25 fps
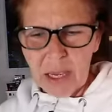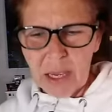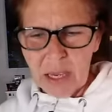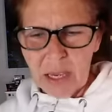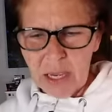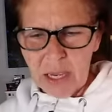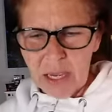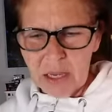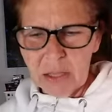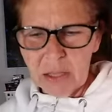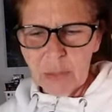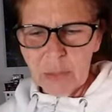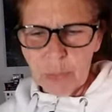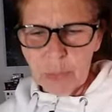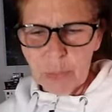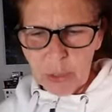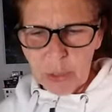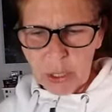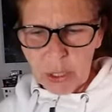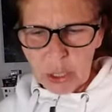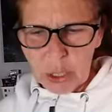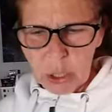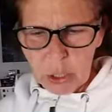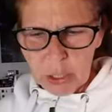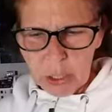He is pretty
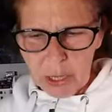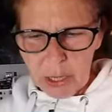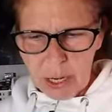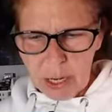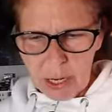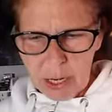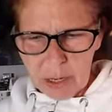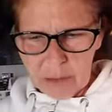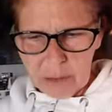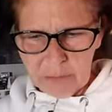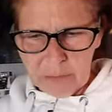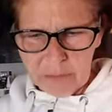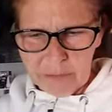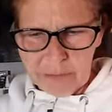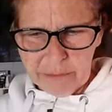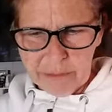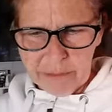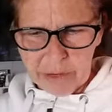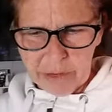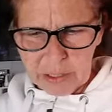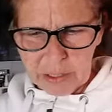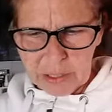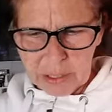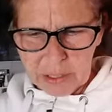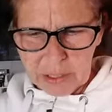good at
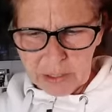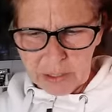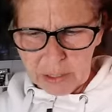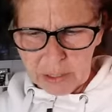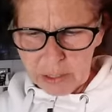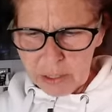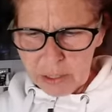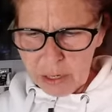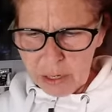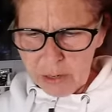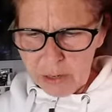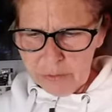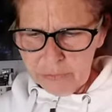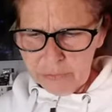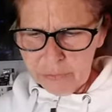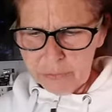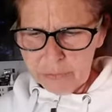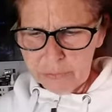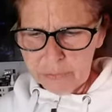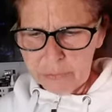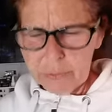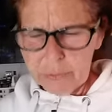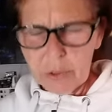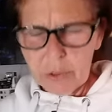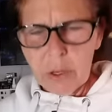fixing stuff.
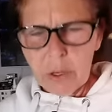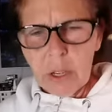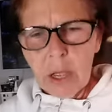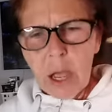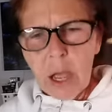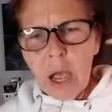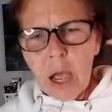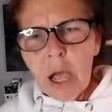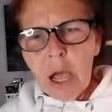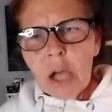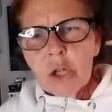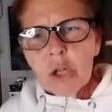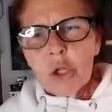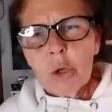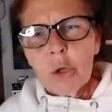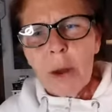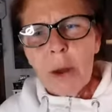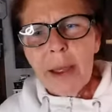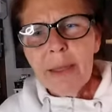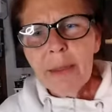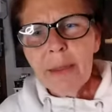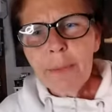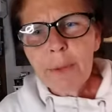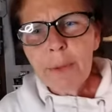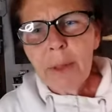
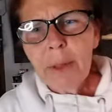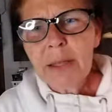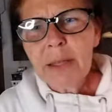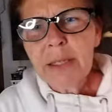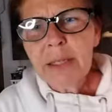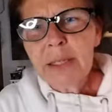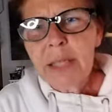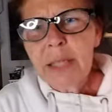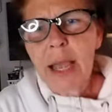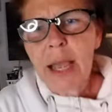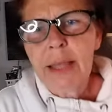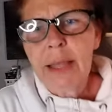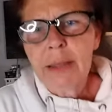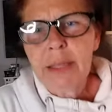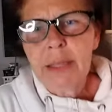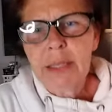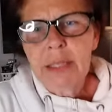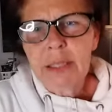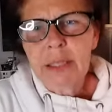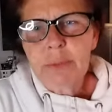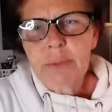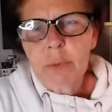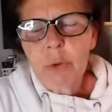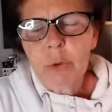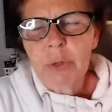Try the plus sign,
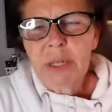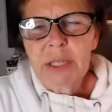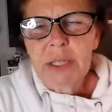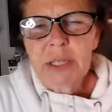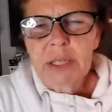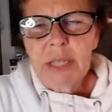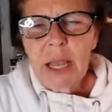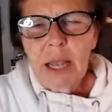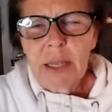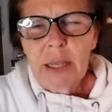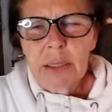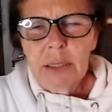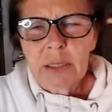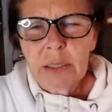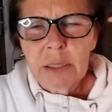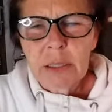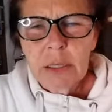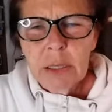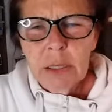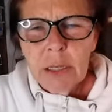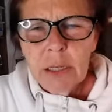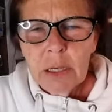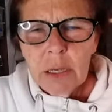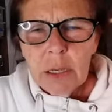Lisa Marie says.